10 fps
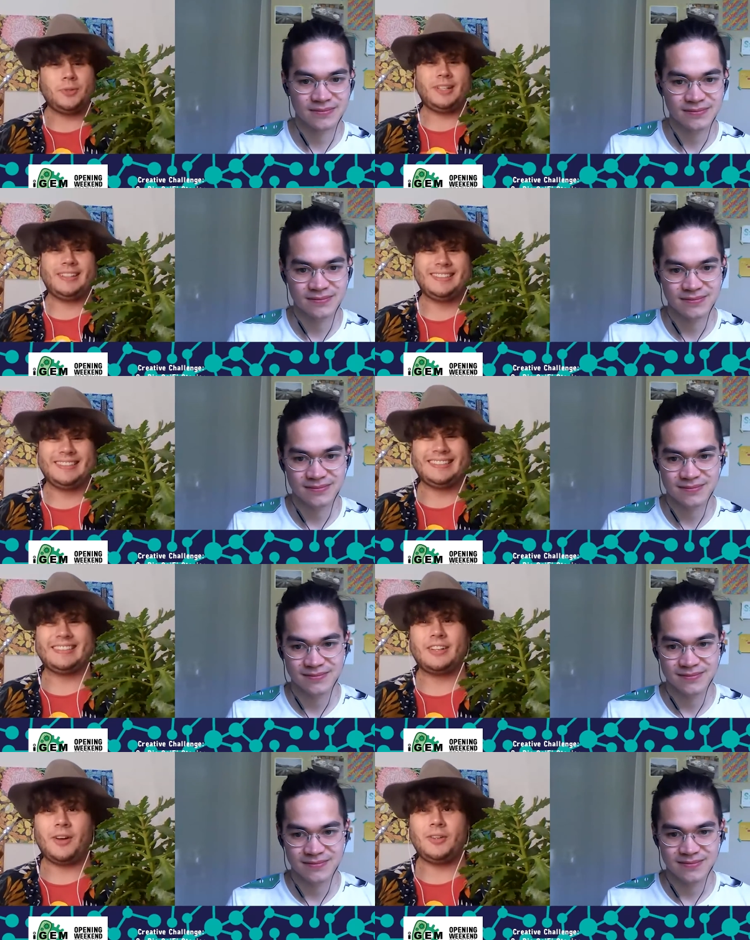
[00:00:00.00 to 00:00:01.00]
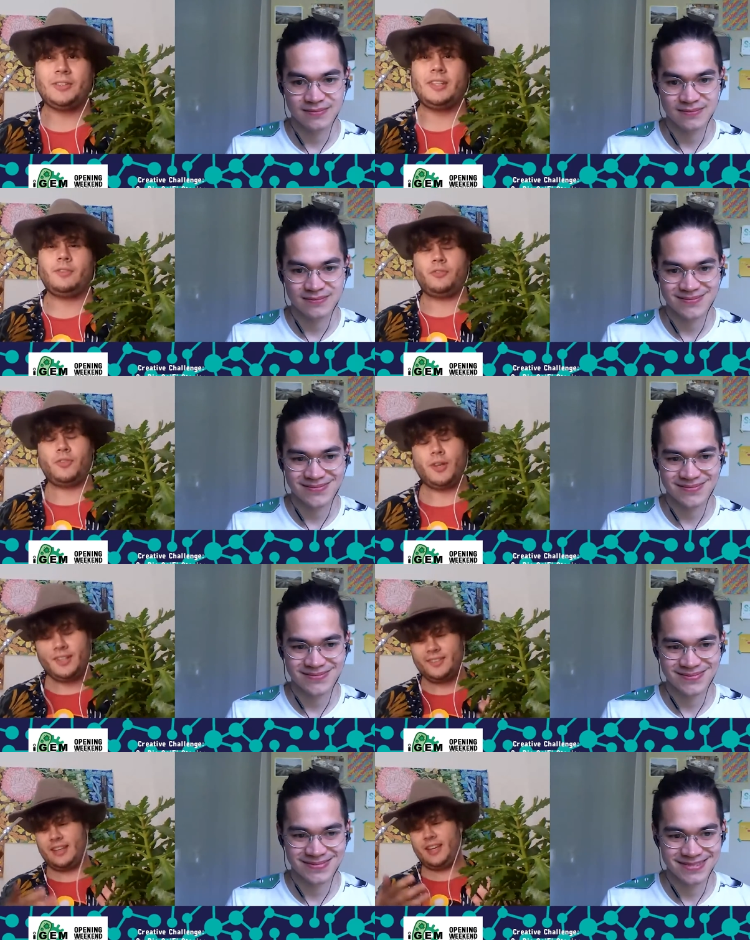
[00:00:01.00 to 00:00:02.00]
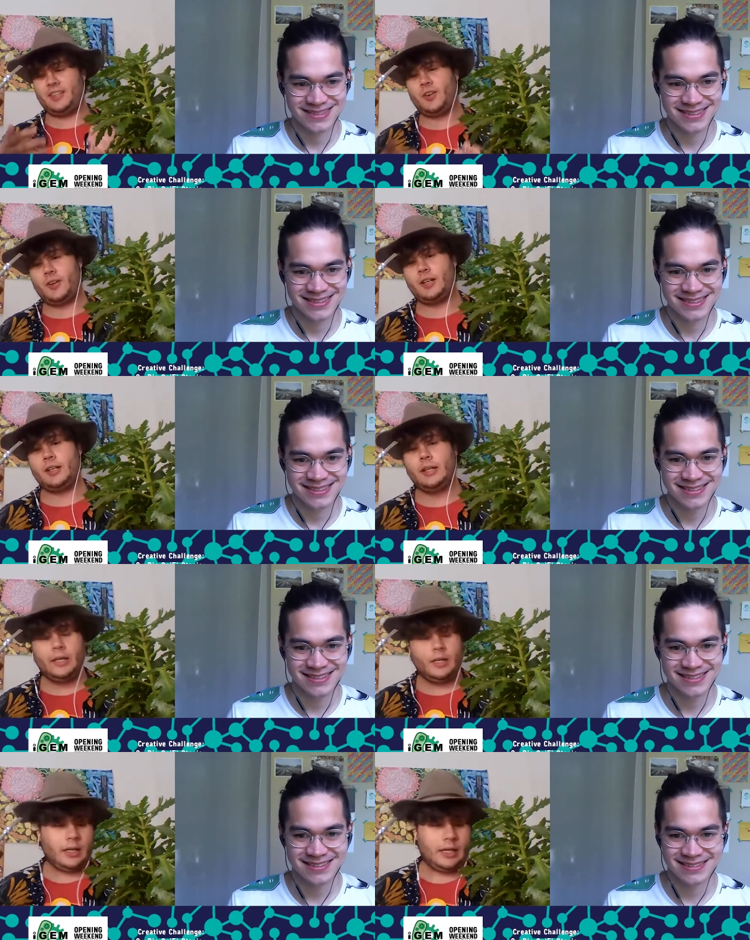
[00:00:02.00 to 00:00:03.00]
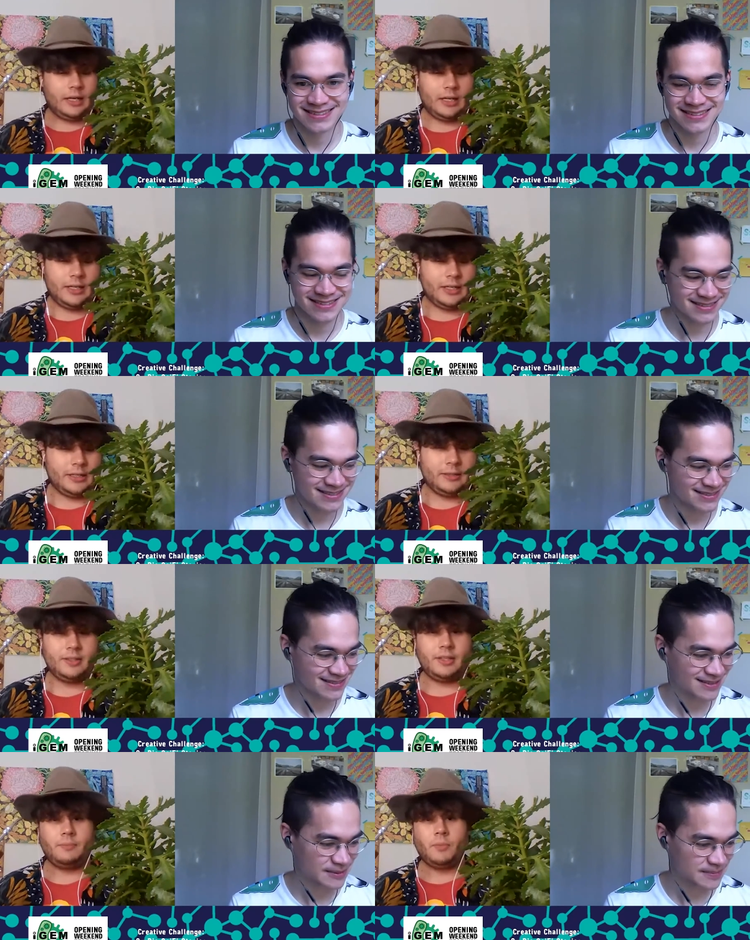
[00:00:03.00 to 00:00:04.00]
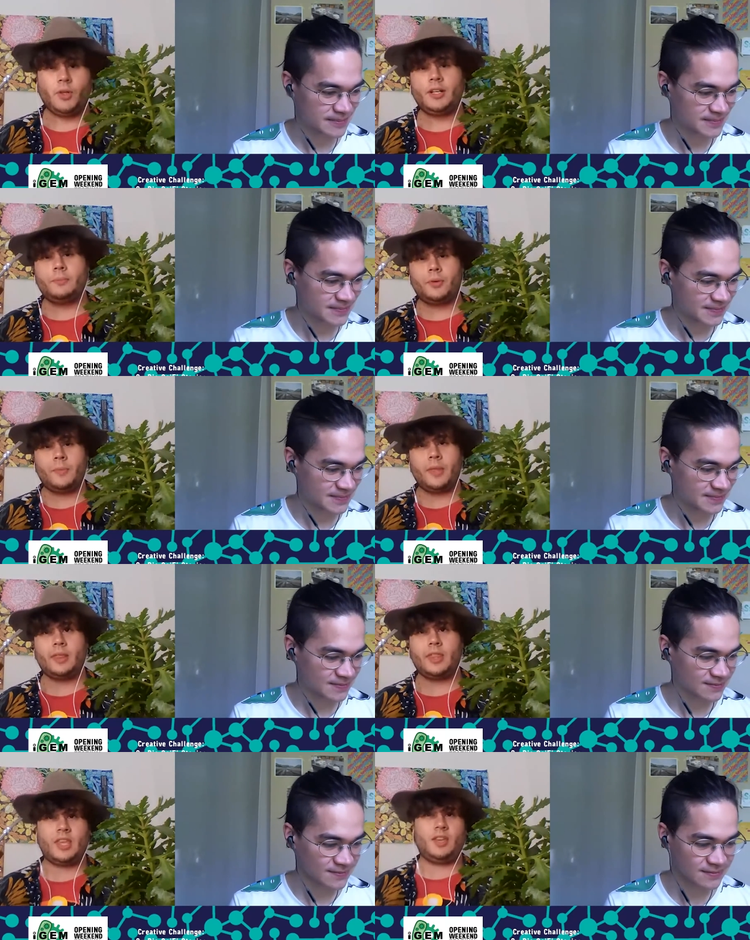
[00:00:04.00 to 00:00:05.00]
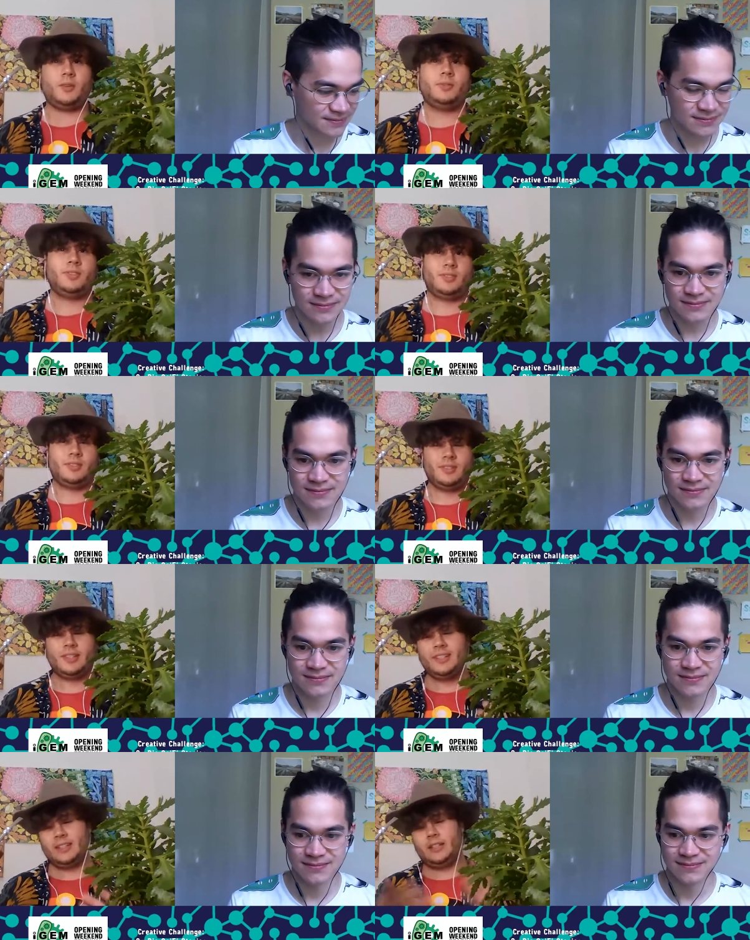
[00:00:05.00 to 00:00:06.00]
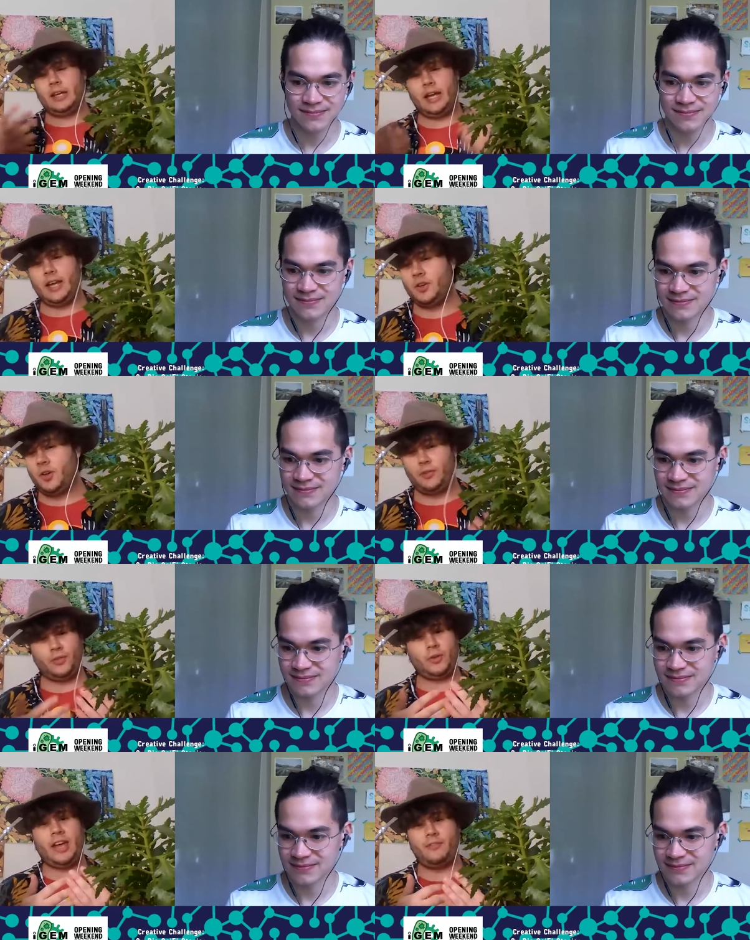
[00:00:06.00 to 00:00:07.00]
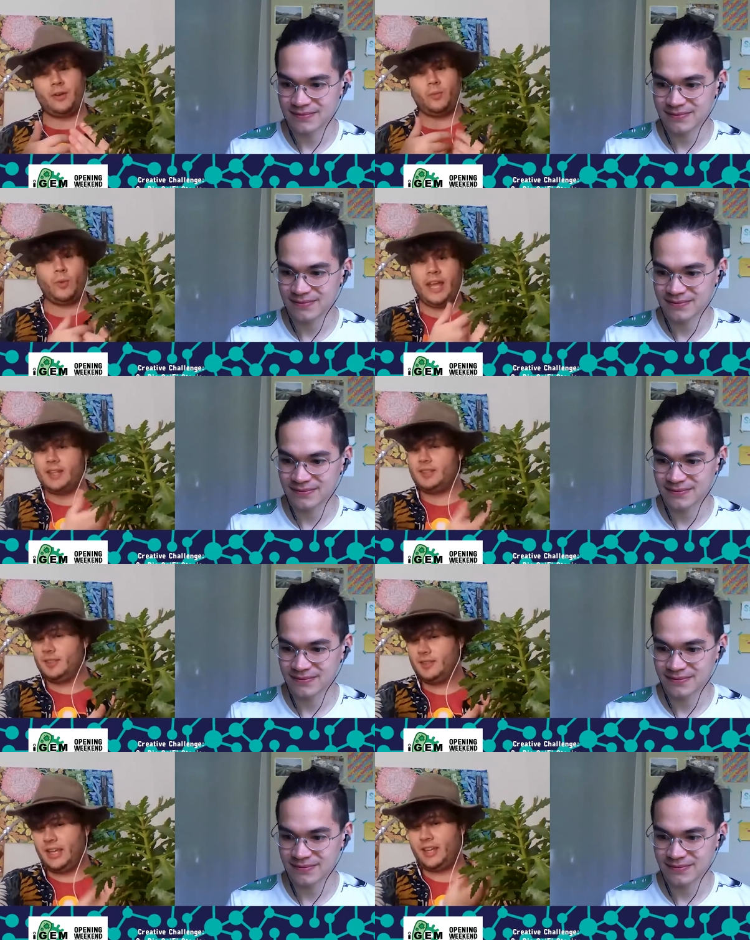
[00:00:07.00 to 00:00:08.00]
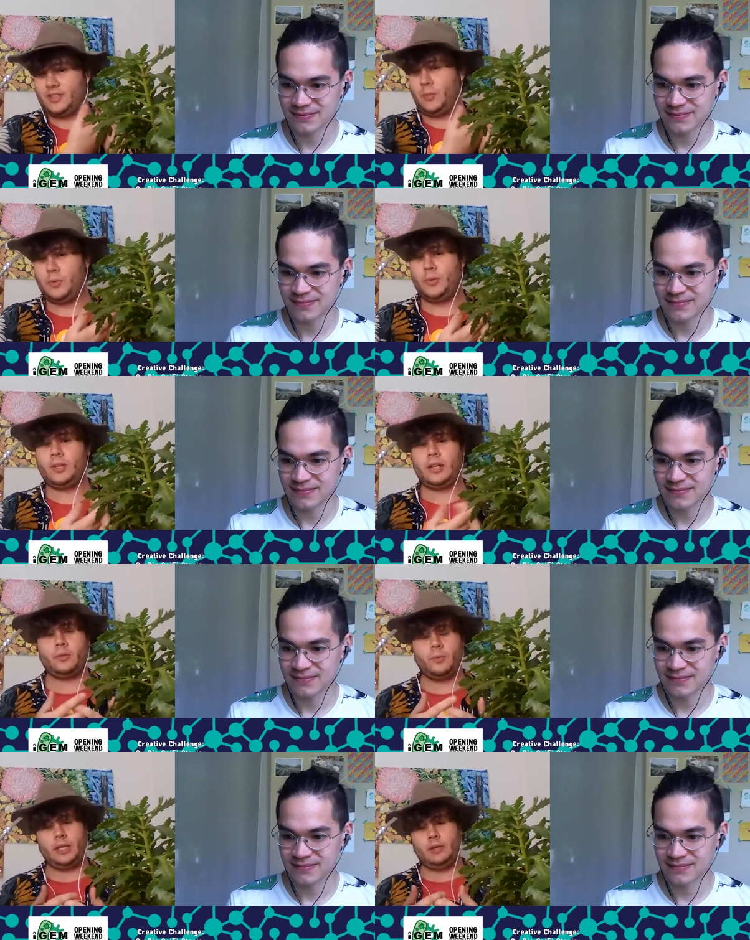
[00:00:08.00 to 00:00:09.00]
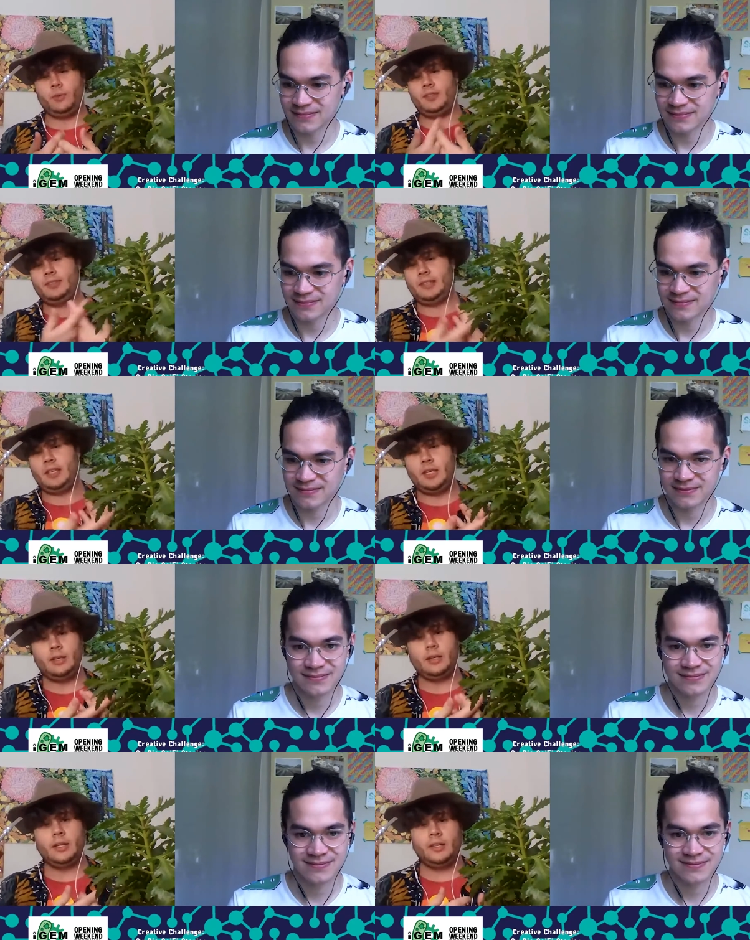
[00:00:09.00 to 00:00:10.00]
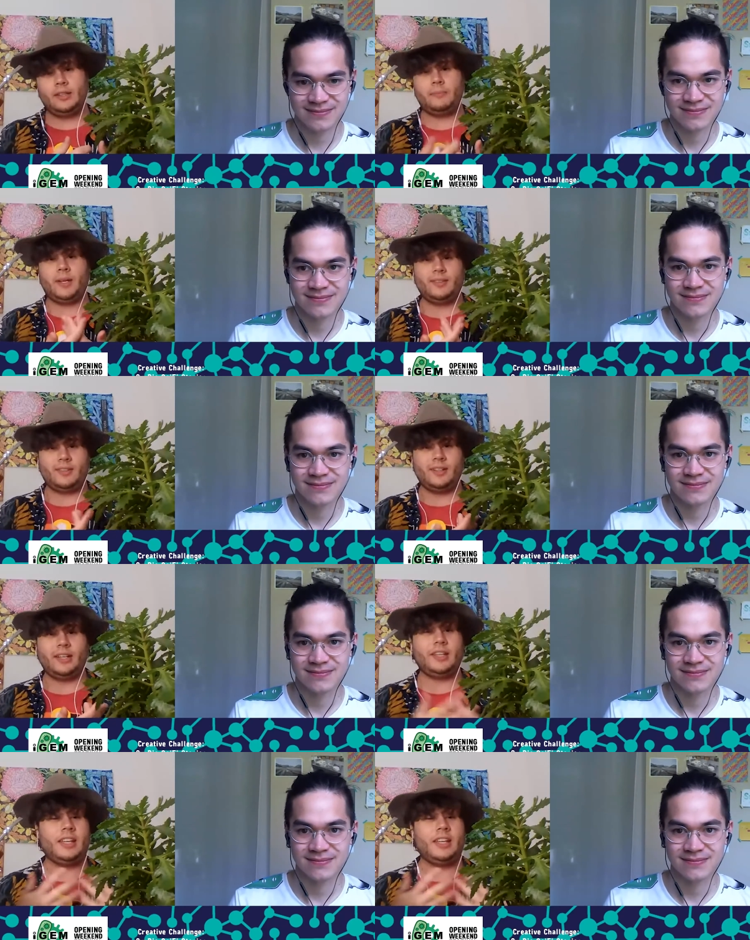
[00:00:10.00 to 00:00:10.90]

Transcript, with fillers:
Speaker 1: book called The, the Frankenstein or uh, The Modern Prometheus. I, I, don't know if you ever read the actual book. Like, we, we see the monster.